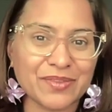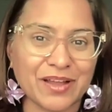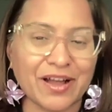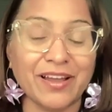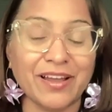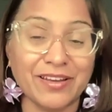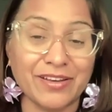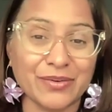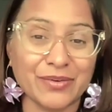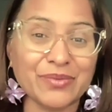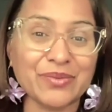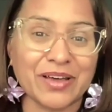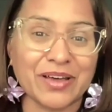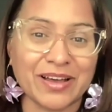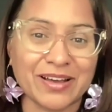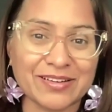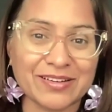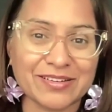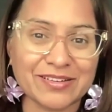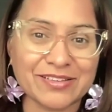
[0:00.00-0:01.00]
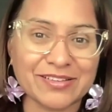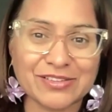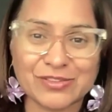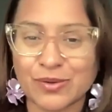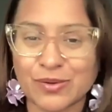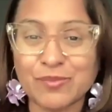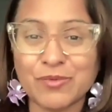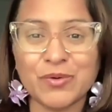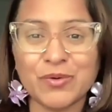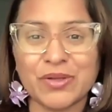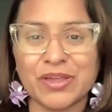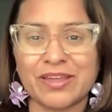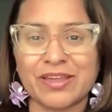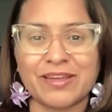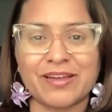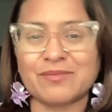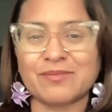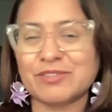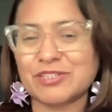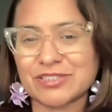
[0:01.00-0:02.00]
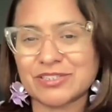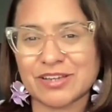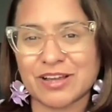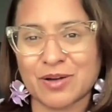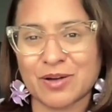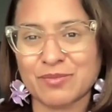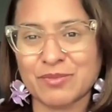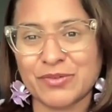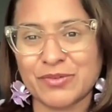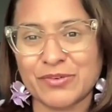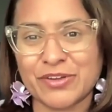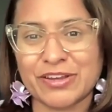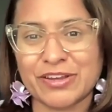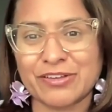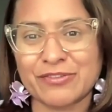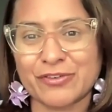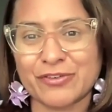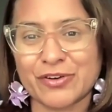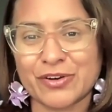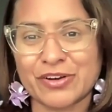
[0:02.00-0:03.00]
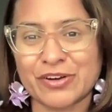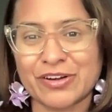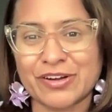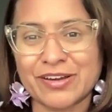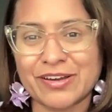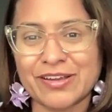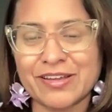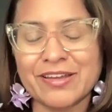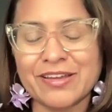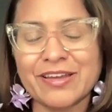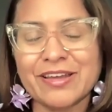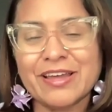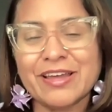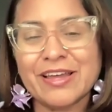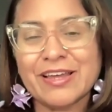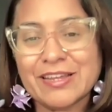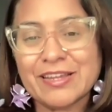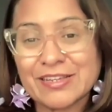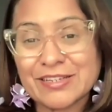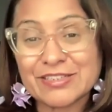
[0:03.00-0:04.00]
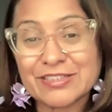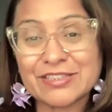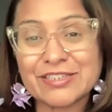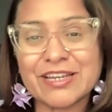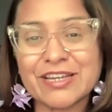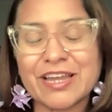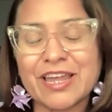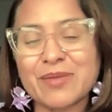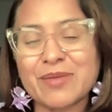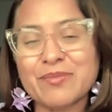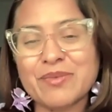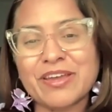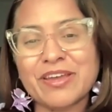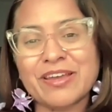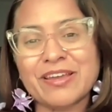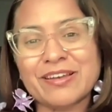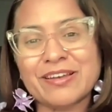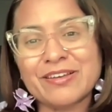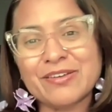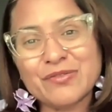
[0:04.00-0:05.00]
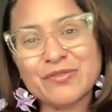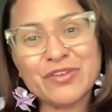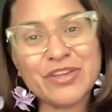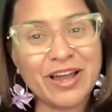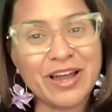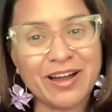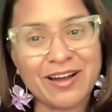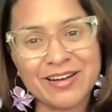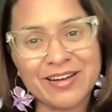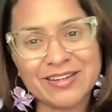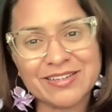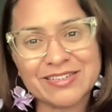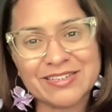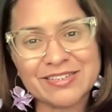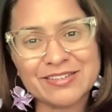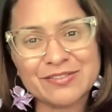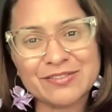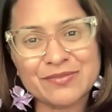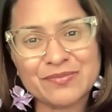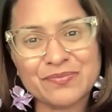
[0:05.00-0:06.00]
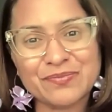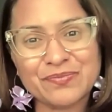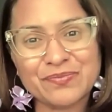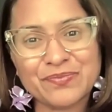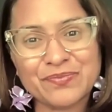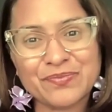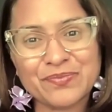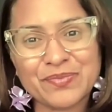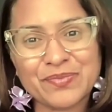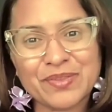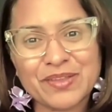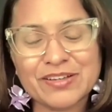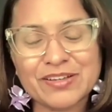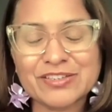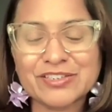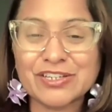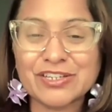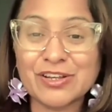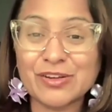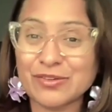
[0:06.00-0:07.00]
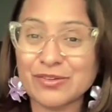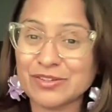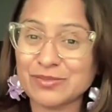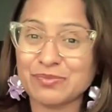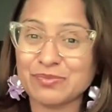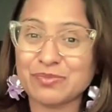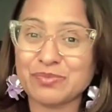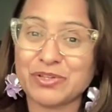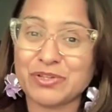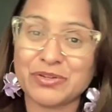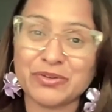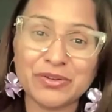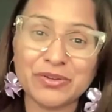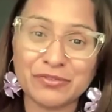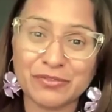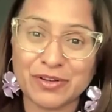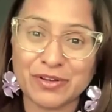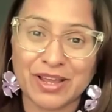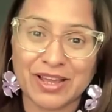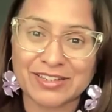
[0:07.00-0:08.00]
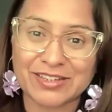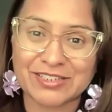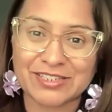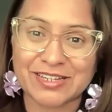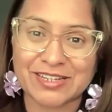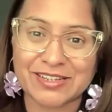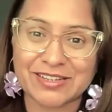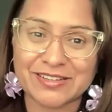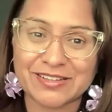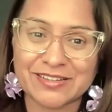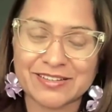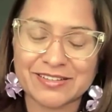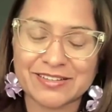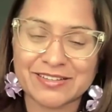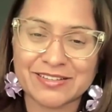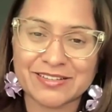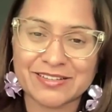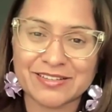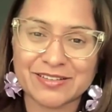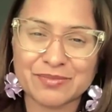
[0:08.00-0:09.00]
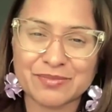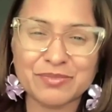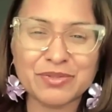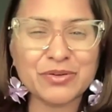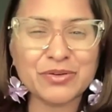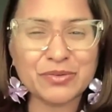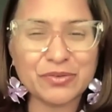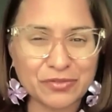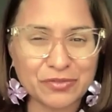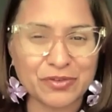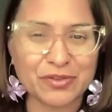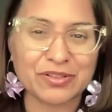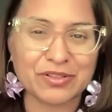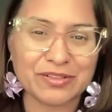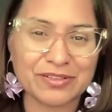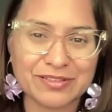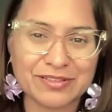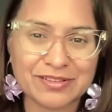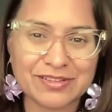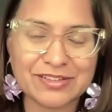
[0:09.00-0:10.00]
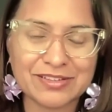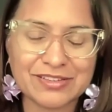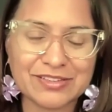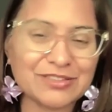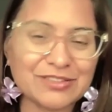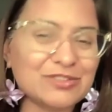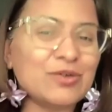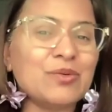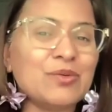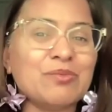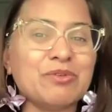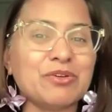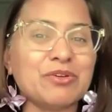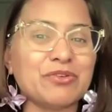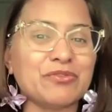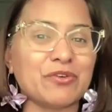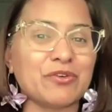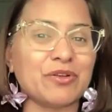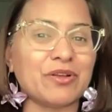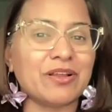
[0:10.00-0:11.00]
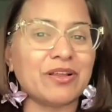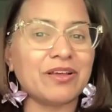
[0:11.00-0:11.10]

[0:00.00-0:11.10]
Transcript: I know that. So I'm okay. I'm just calmly waiting for her. She came in, we hugged. She looked beautiful, actually. Beautiful. So beautiful.